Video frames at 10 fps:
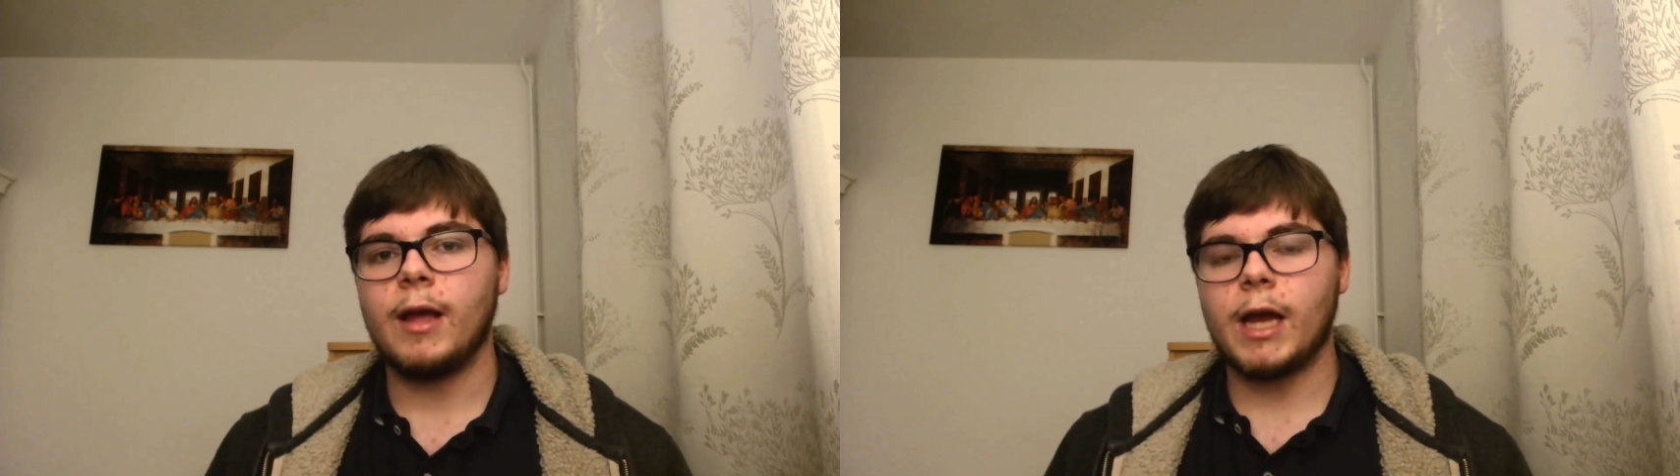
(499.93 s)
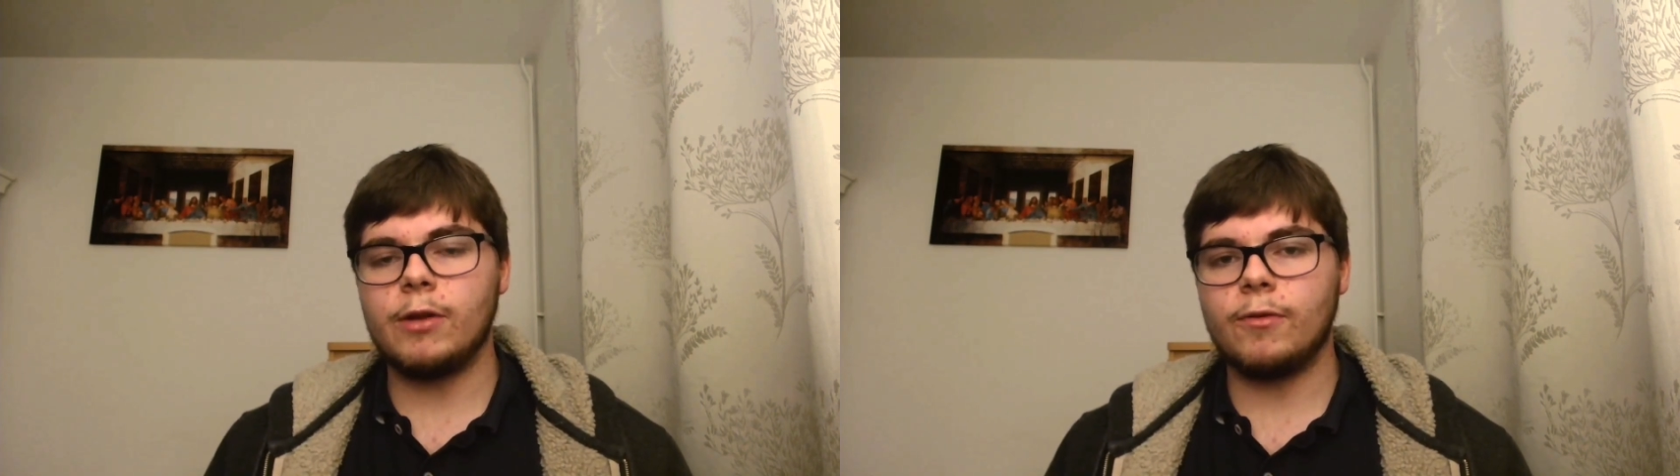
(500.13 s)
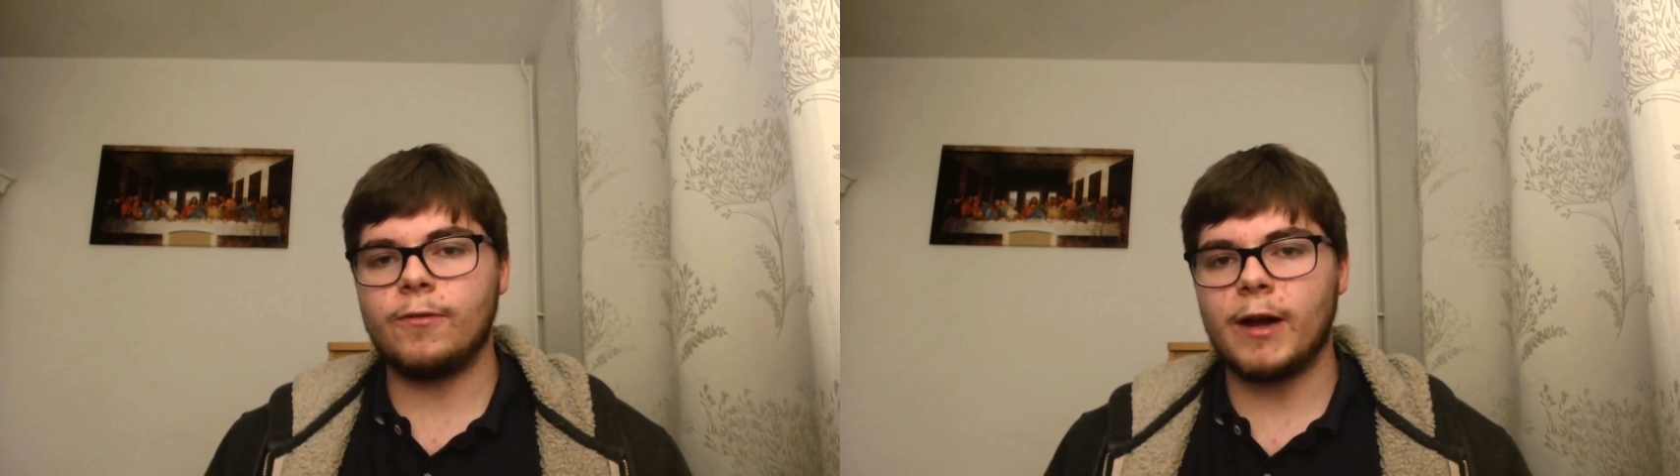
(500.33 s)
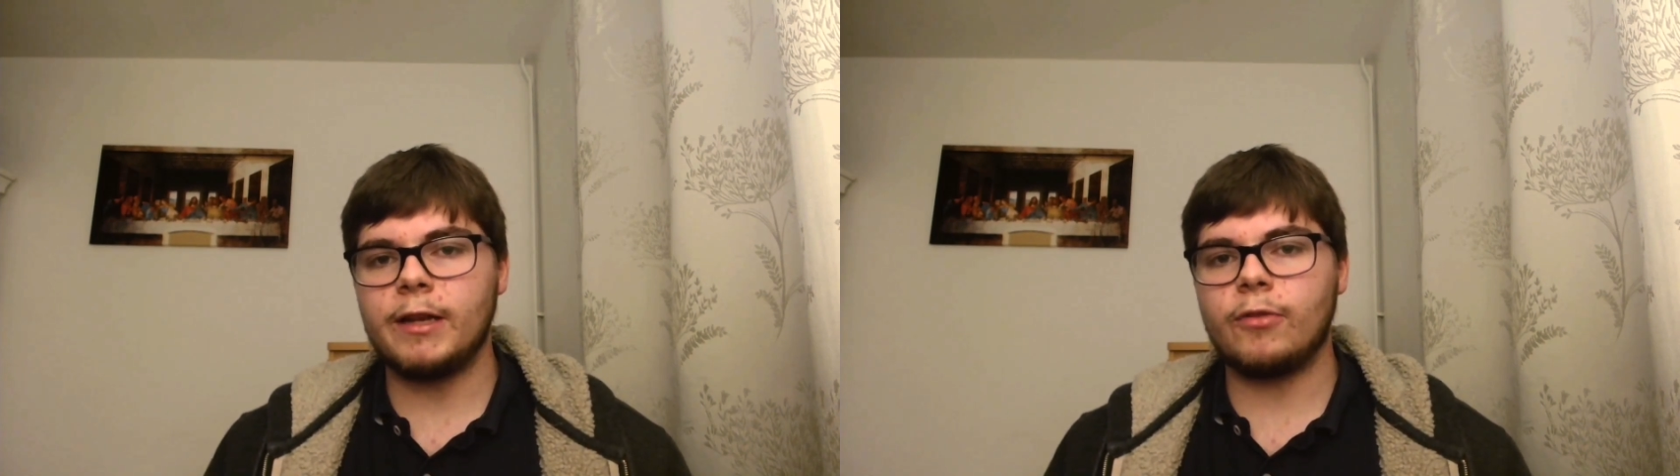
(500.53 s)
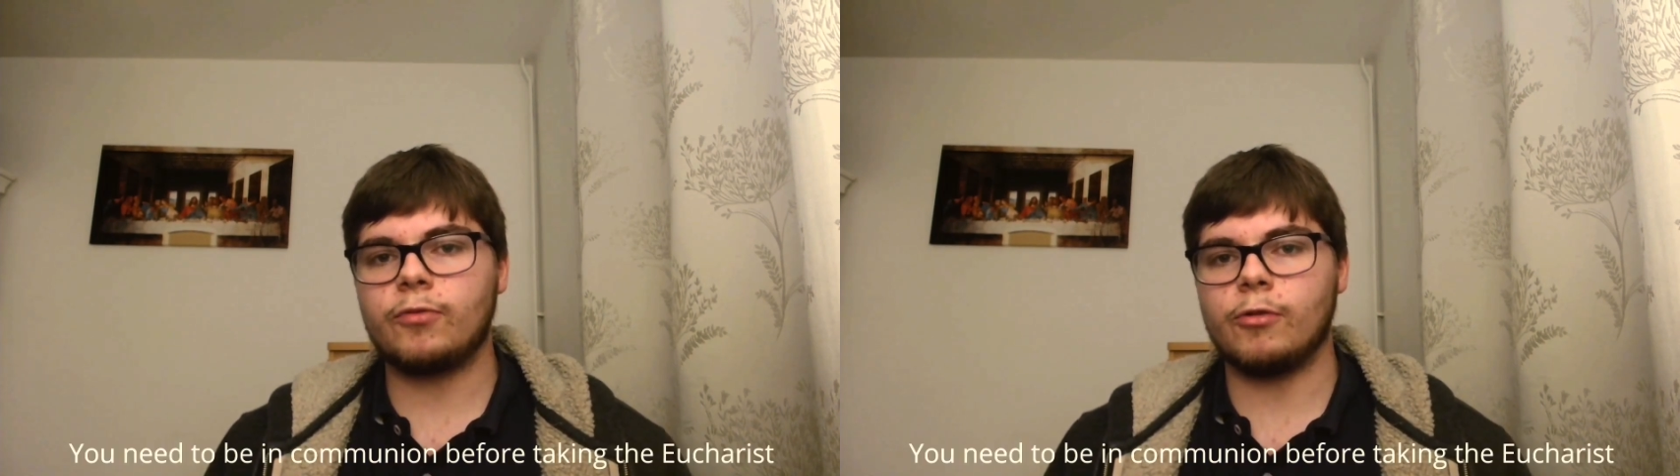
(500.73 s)
and you will
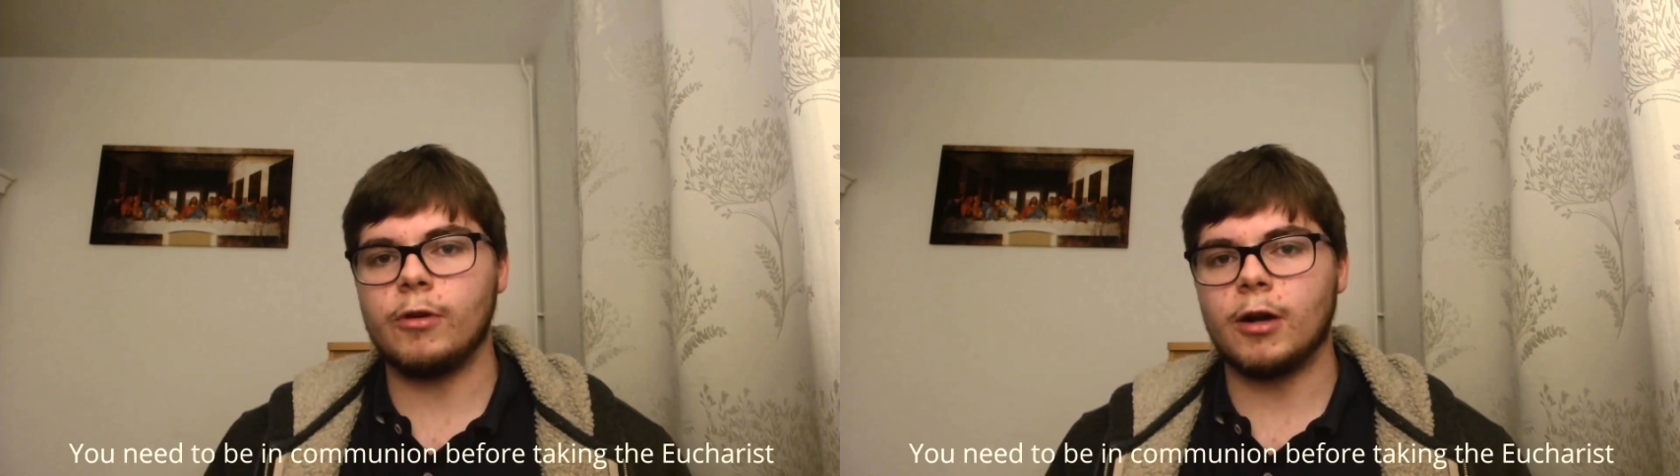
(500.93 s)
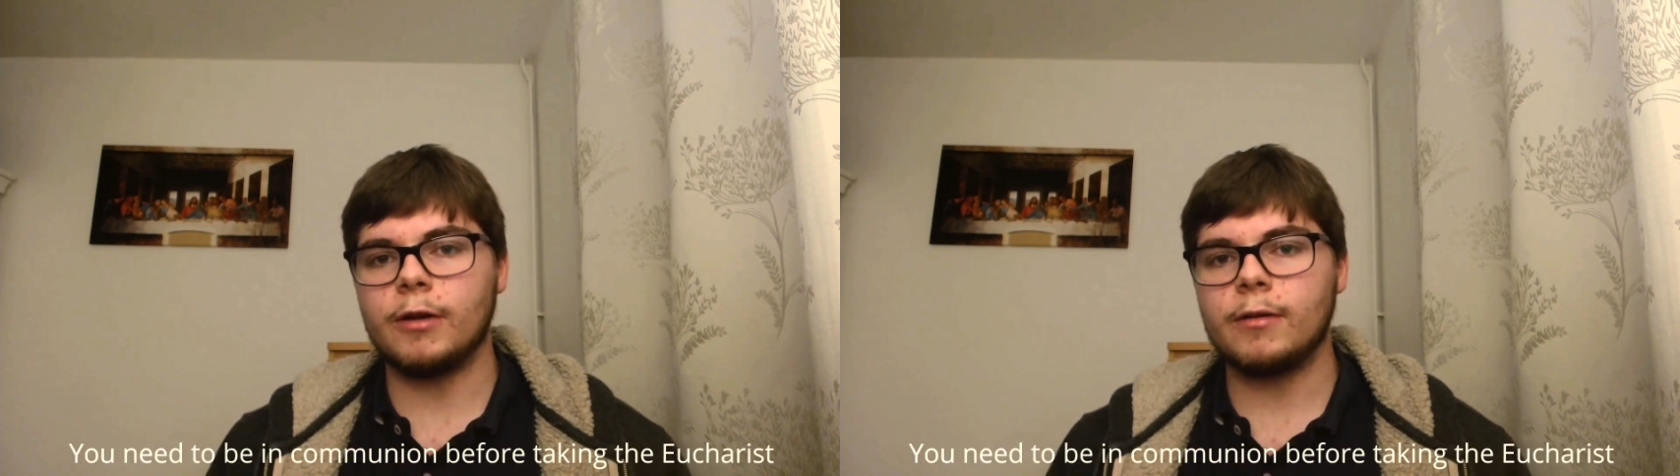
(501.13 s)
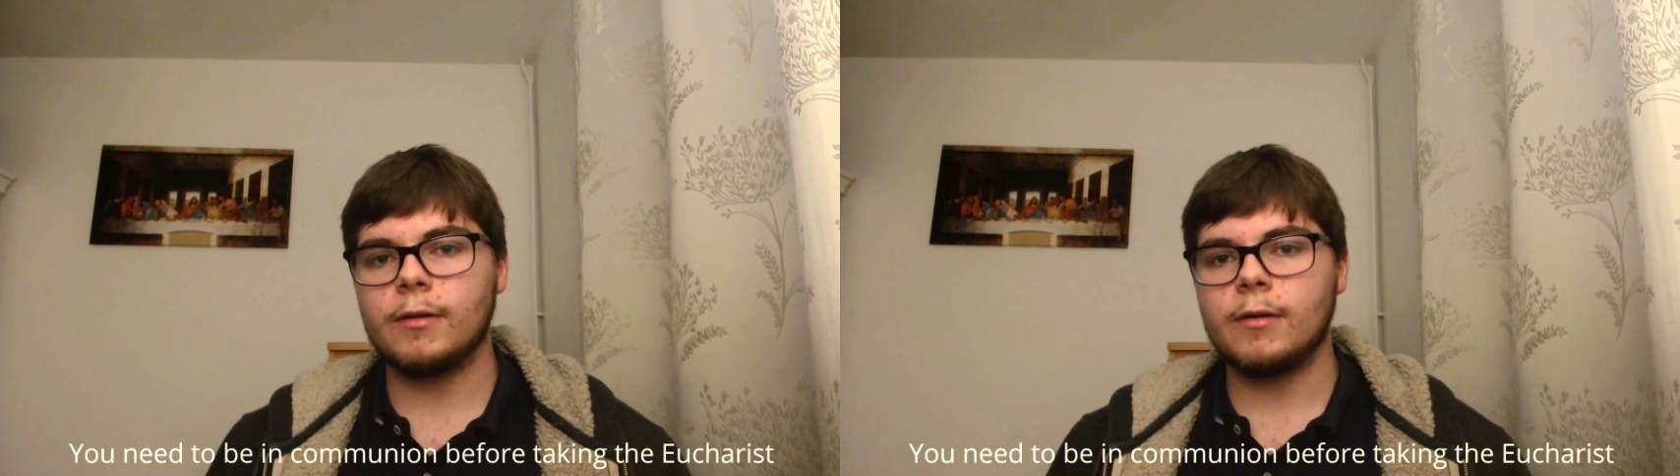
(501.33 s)
find it through God,